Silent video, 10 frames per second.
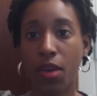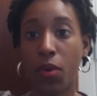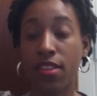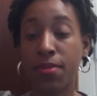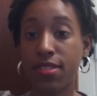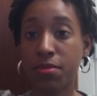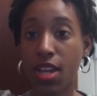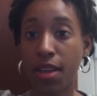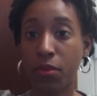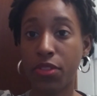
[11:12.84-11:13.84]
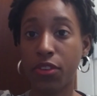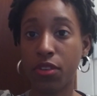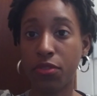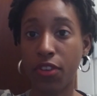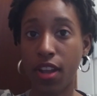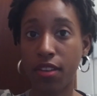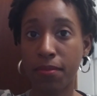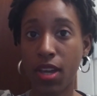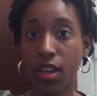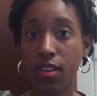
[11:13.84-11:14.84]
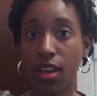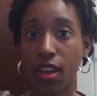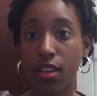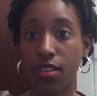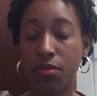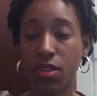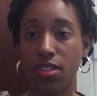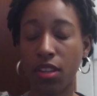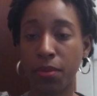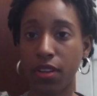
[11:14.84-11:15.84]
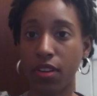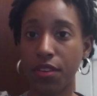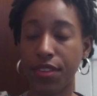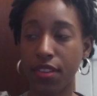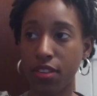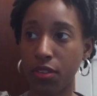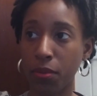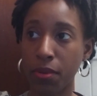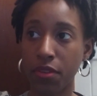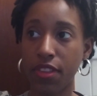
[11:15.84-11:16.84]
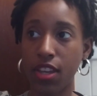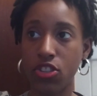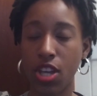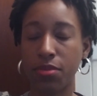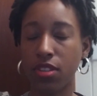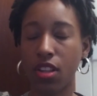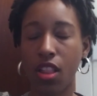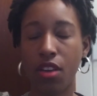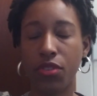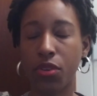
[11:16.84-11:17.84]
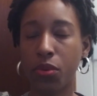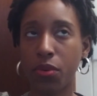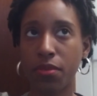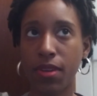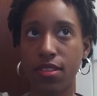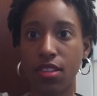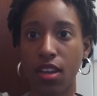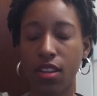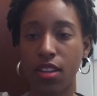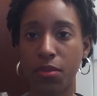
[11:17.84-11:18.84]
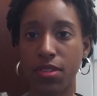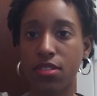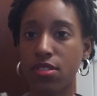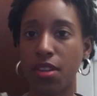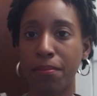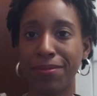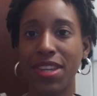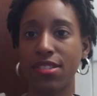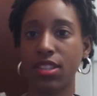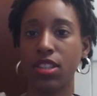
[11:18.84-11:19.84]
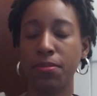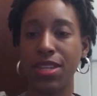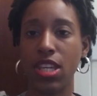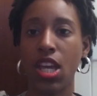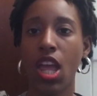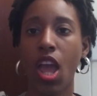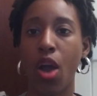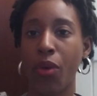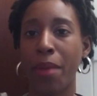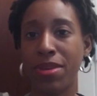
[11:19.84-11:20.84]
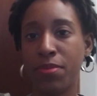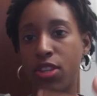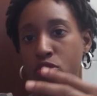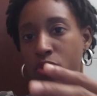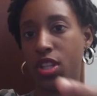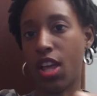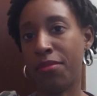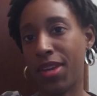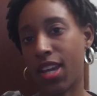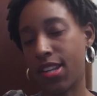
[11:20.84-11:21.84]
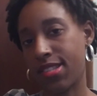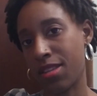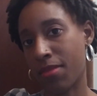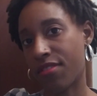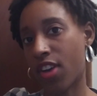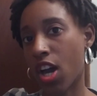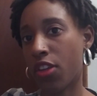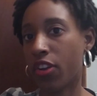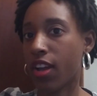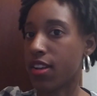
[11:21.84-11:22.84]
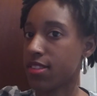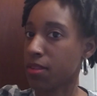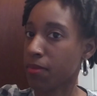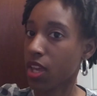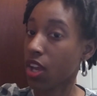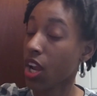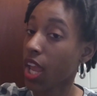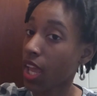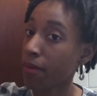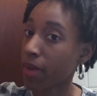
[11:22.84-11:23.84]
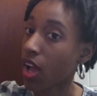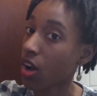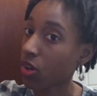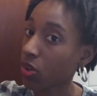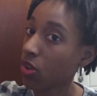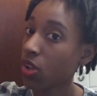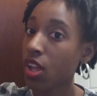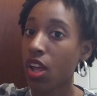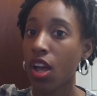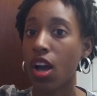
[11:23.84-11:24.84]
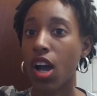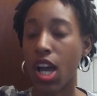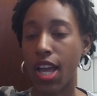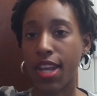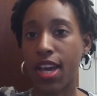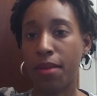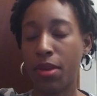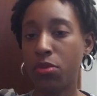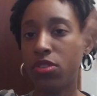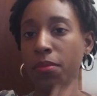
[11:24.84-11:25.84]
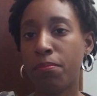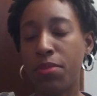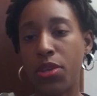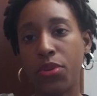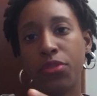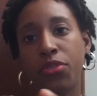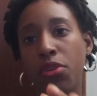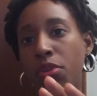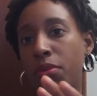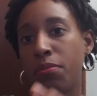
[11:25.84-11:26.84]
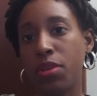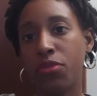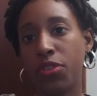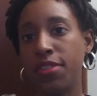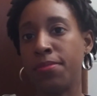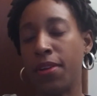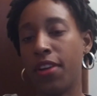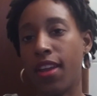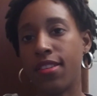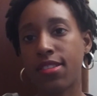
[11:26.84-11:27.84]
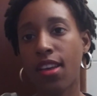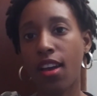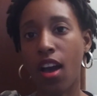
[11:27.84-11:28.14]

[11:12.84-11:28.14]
I spent some time with a good friend of mine, and we celebrated her son's third birthday, and she absolutely loves and adores my son, and it was just amazing to be around people that truly love me. I got to see my father, I got to see my aunt, my uncle, and um, it was a beautiful, beautiful experience.